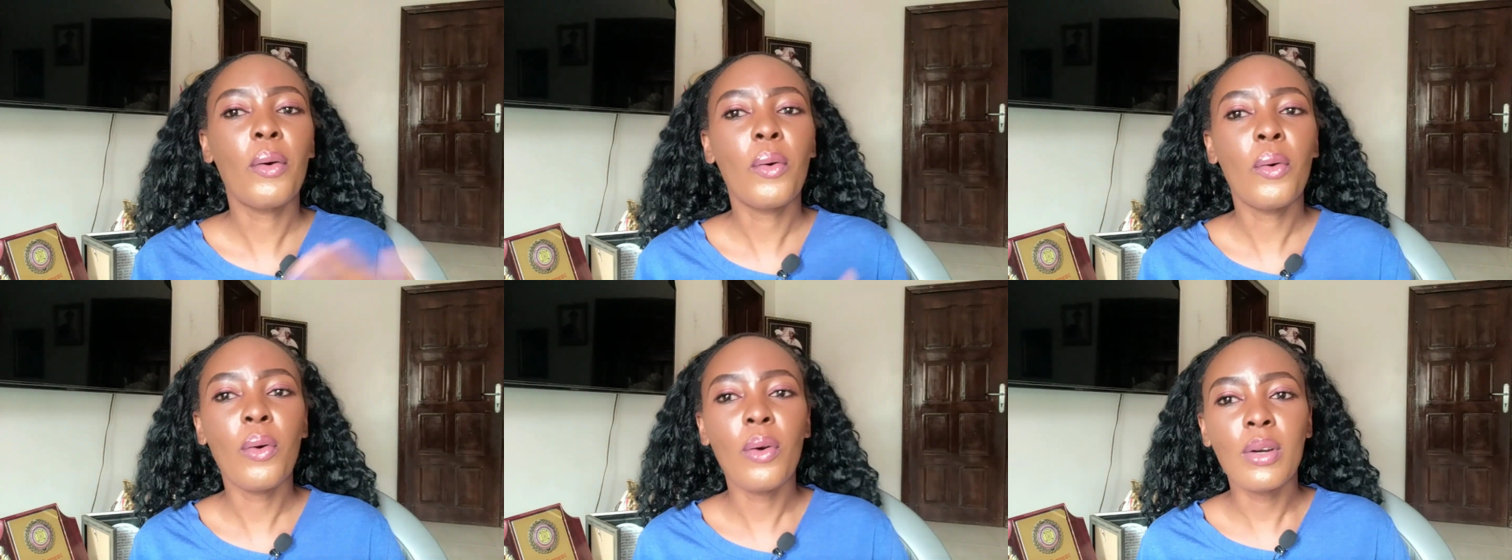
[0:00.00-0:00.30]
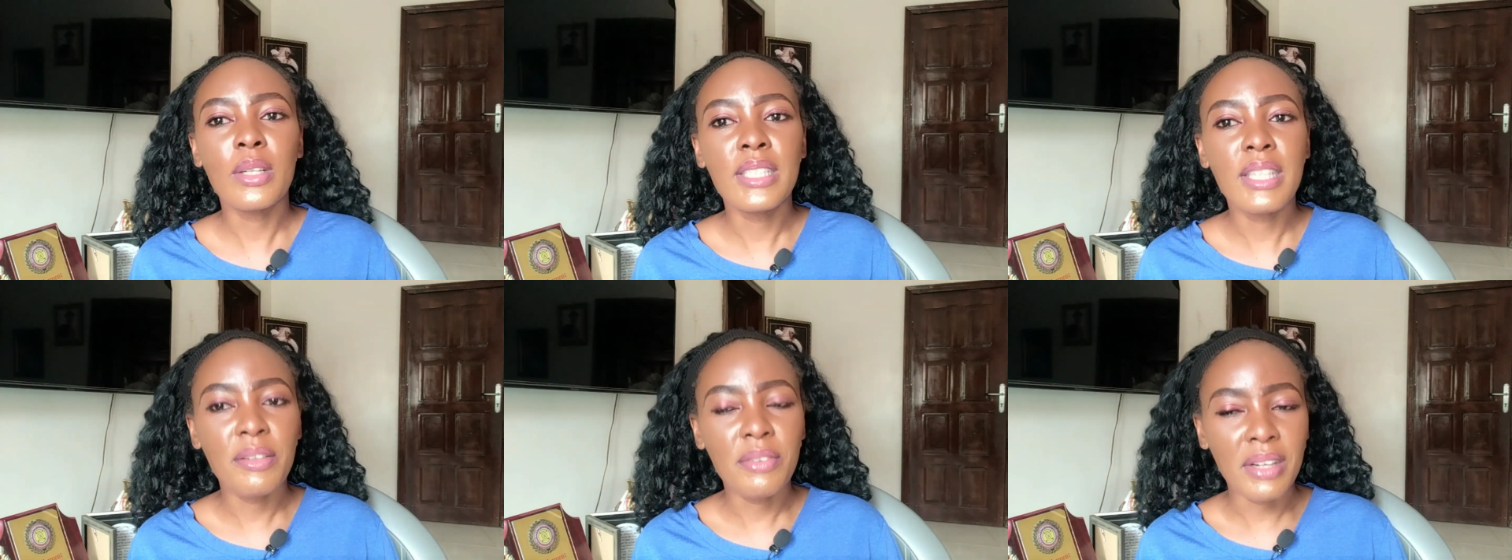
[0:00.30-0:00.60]

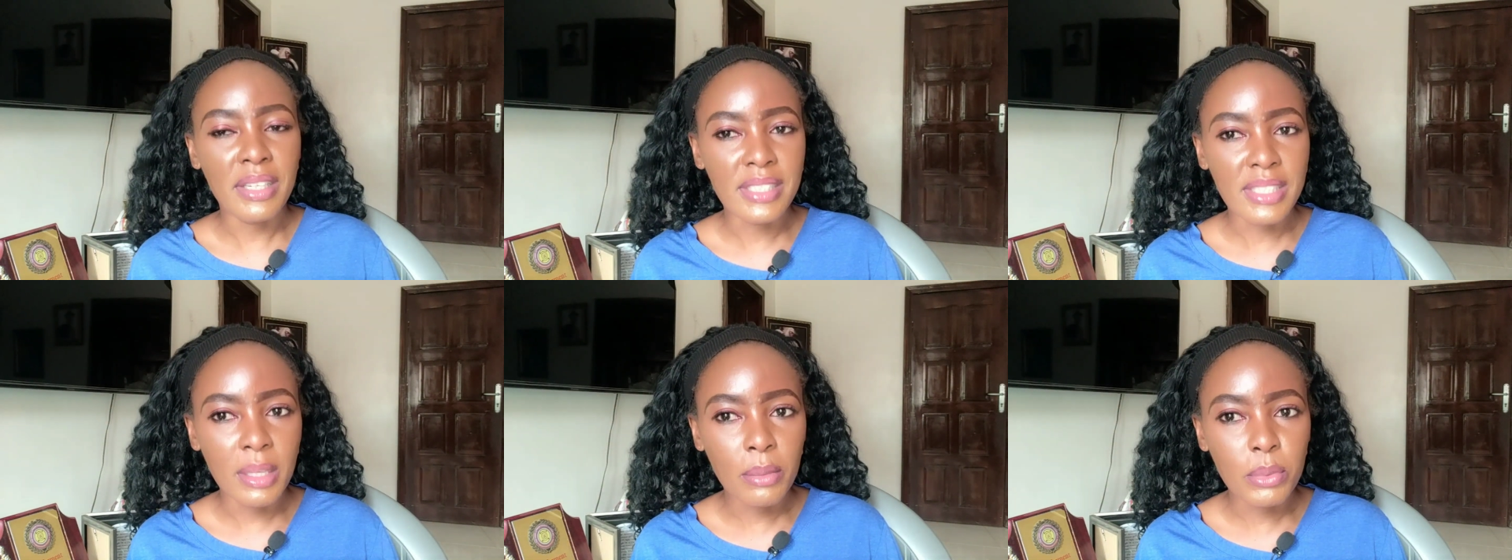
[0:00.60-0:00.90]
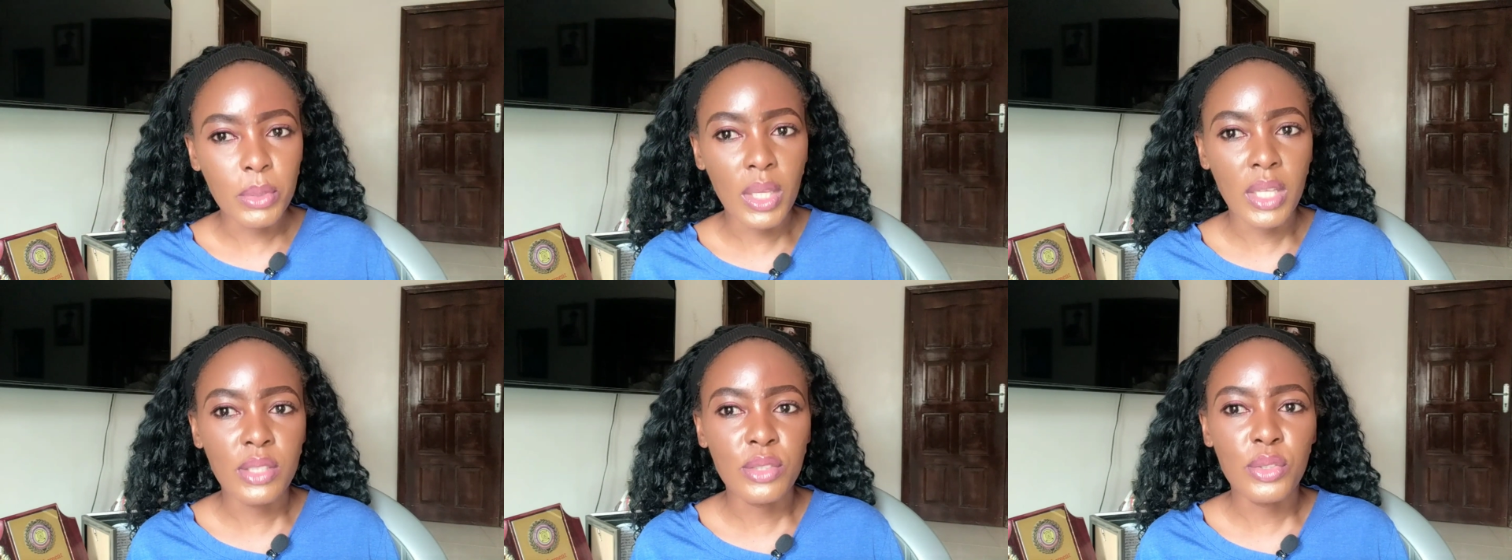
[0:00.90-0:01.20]
or they've
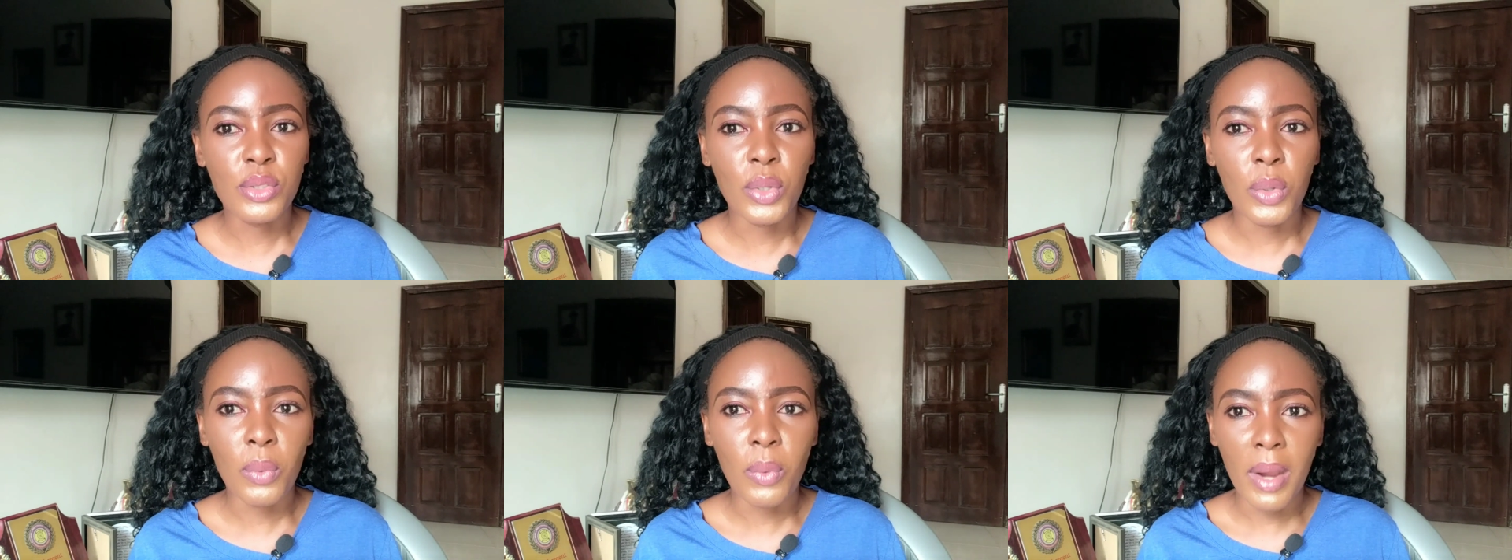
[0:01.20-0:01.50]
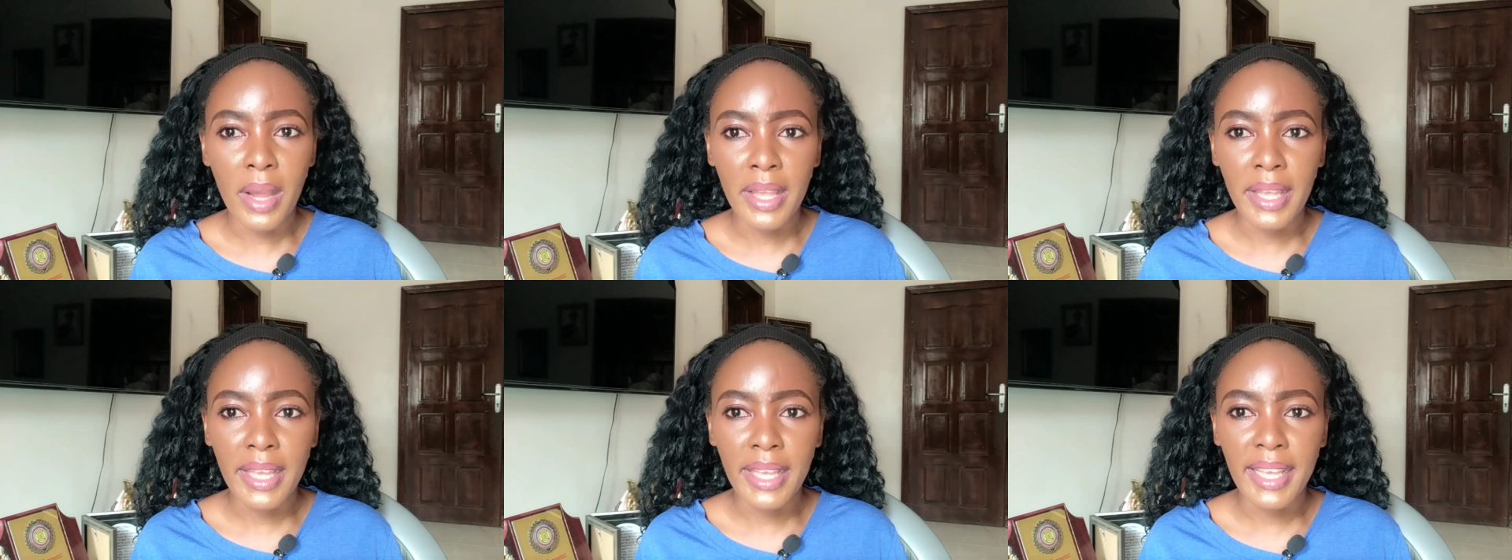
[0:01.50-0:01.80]
accepted your
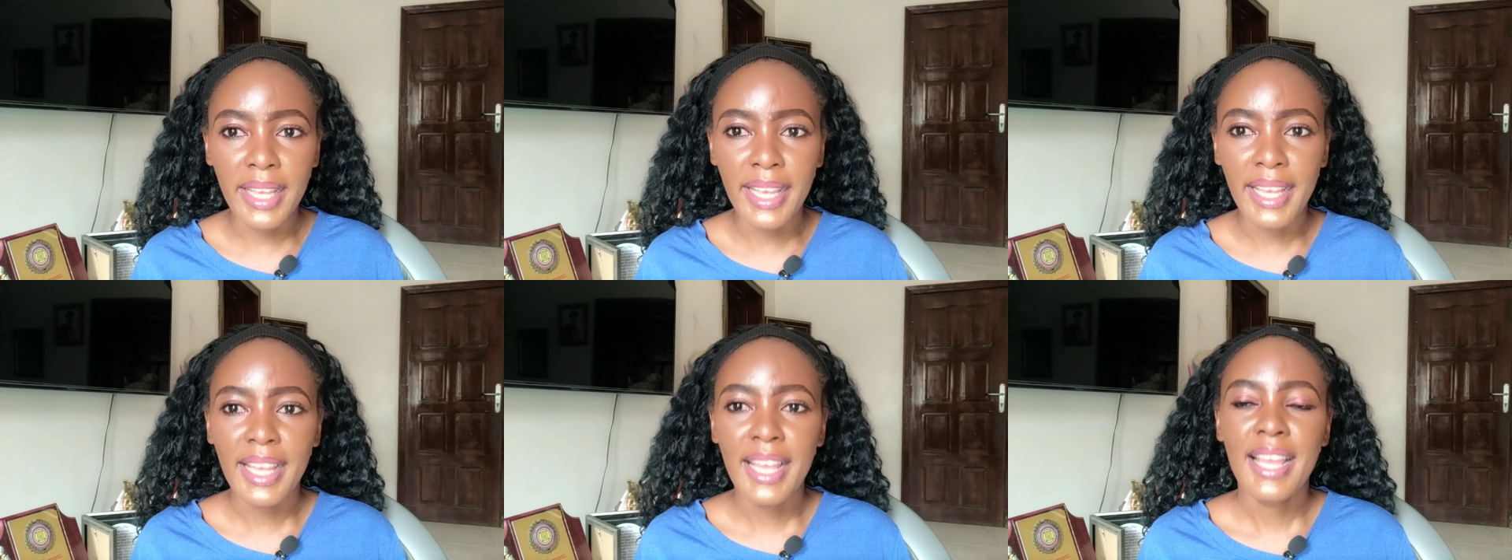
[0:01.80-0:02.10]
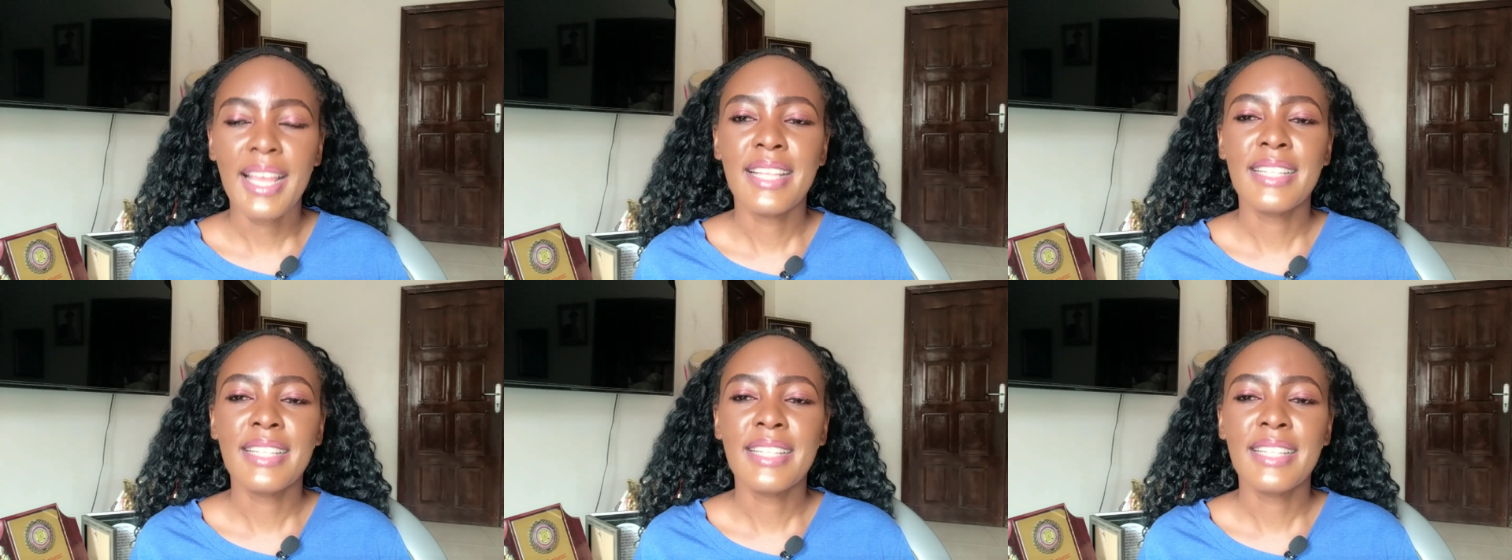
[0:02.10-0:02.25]
WAEC?